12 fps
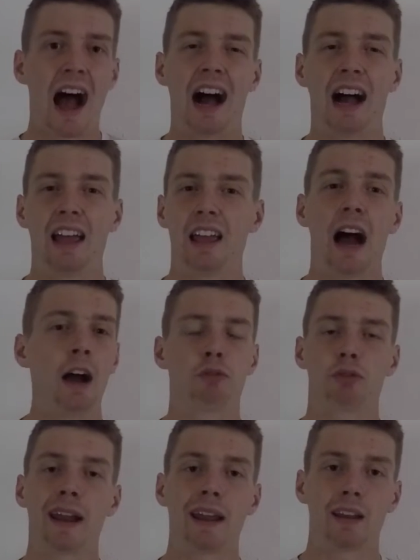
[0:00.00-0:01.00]

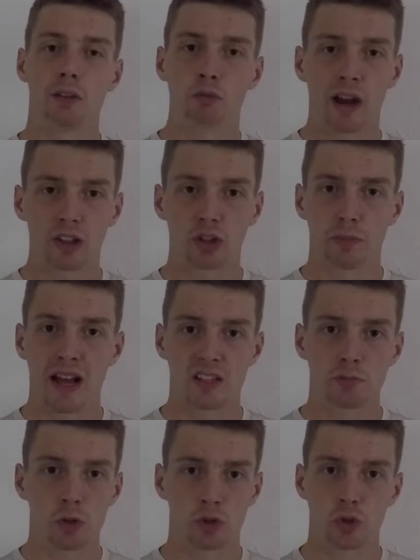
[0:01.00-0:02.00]
I've ran in regular
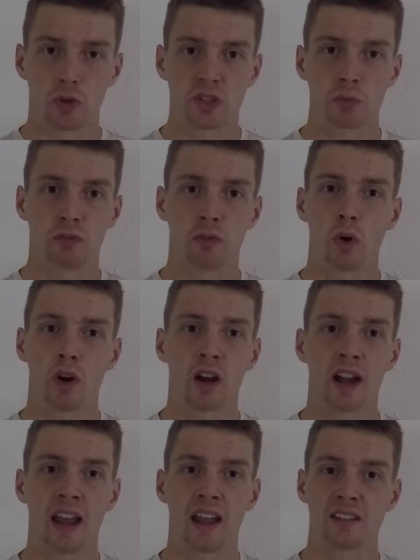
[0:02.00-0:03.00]
basketball shorts
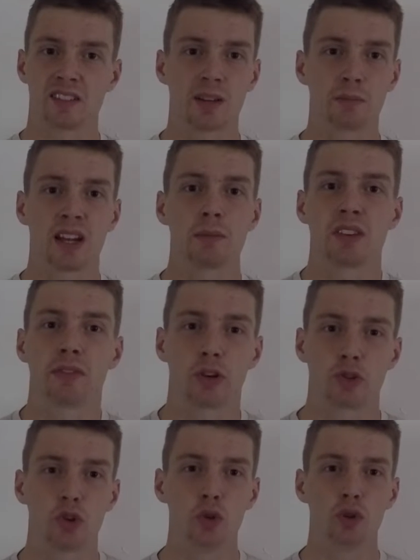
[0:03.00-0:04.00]
before, and sometimes if they're
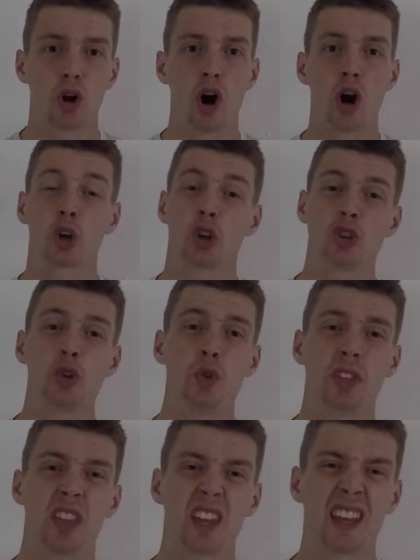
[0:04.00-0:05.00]
too long or too
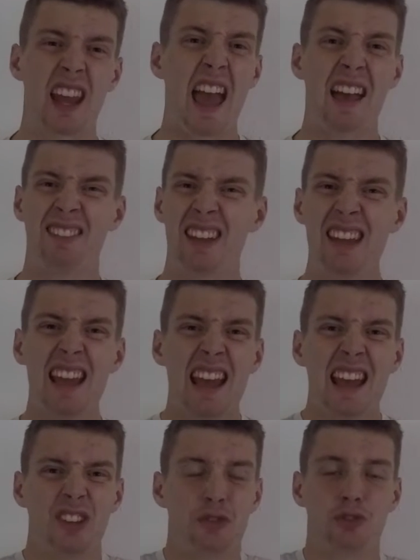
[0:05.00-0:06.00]
thick and heavy,
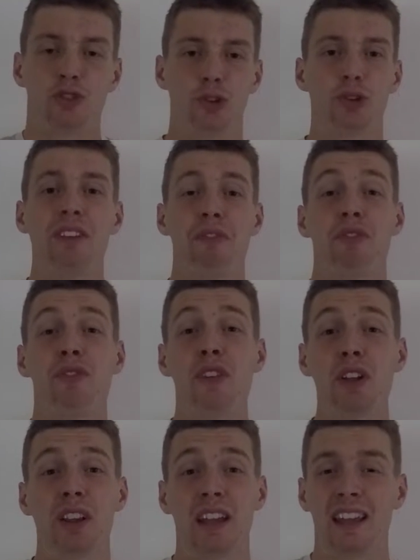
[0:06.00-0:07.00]
you can
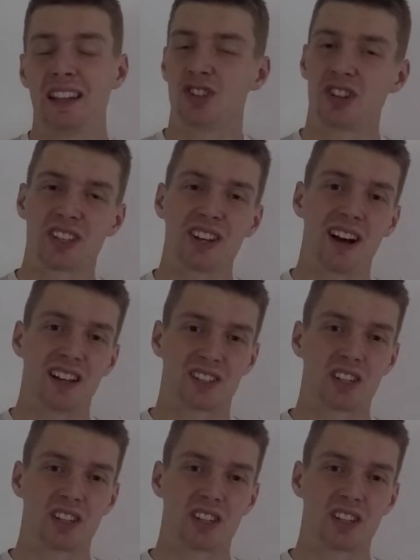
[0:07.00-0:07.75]
feel it. It's just not